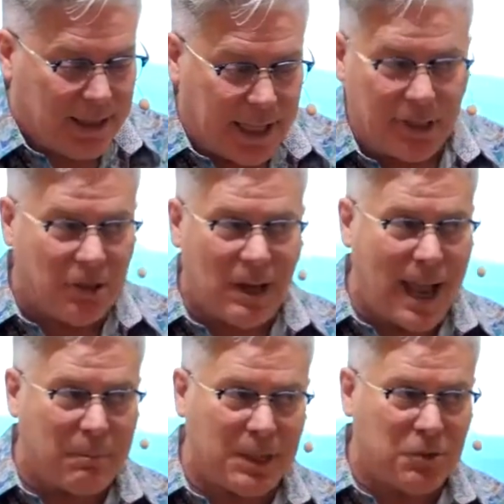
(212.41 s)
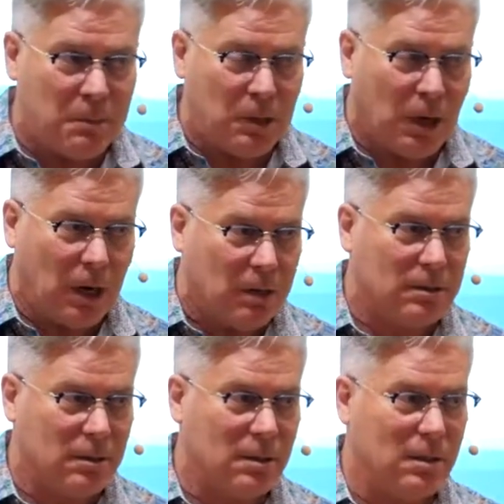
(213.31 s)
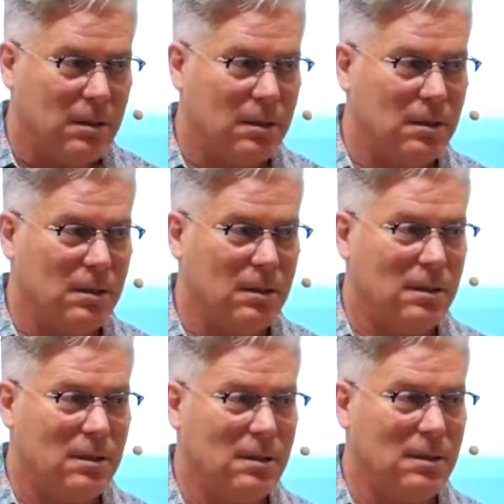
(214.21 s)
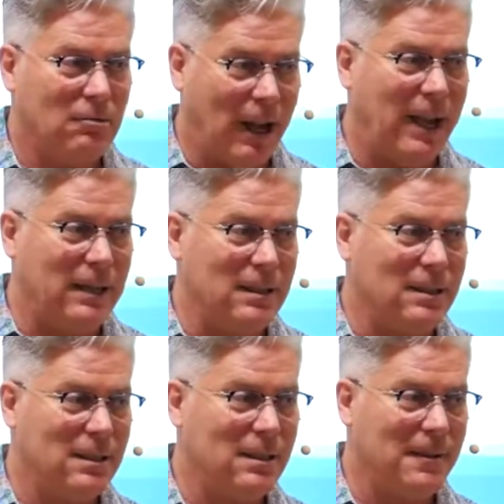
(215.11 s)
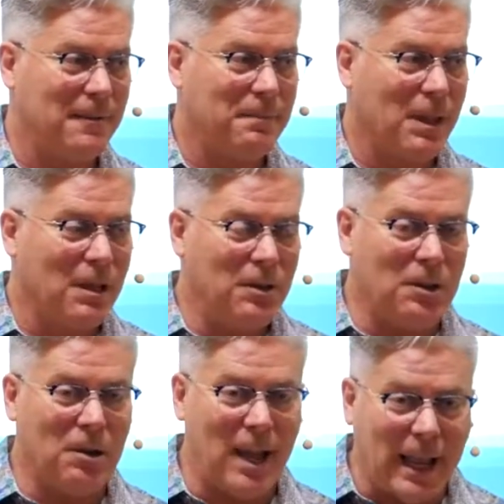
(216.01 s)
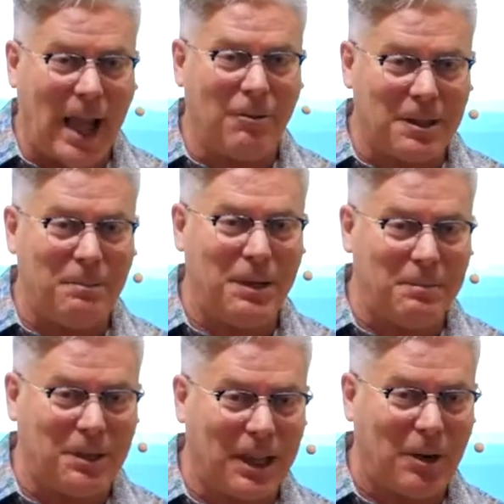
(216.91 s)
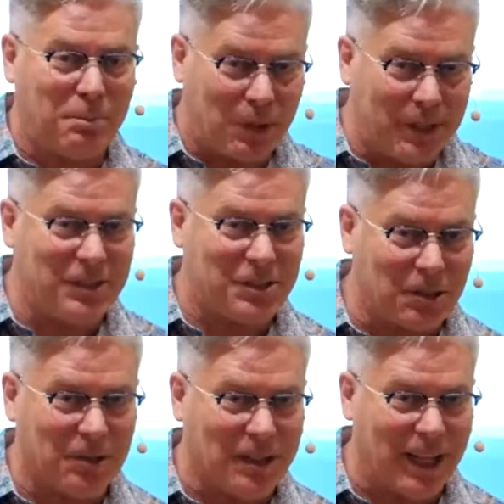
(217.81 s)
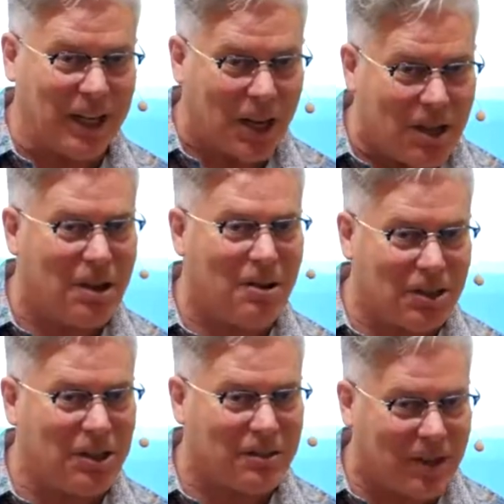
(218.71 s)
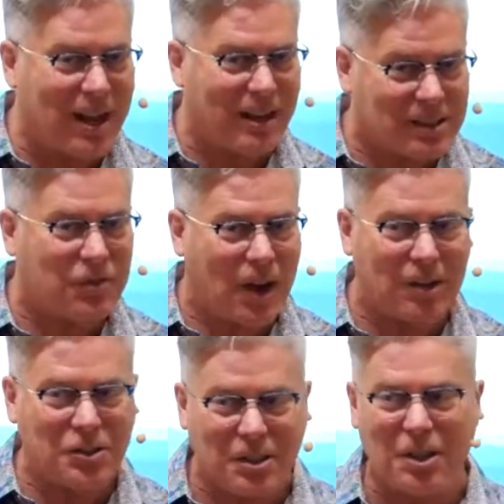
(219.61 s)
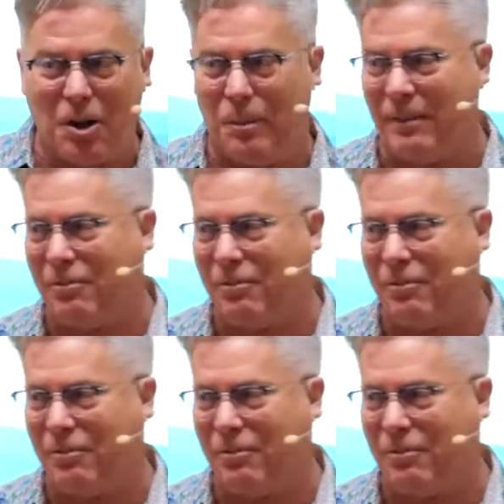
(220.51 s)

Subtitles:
that you're not much more. Right? You go hang out with the people that are pretty certain that, no, you've gone as far as you can go, my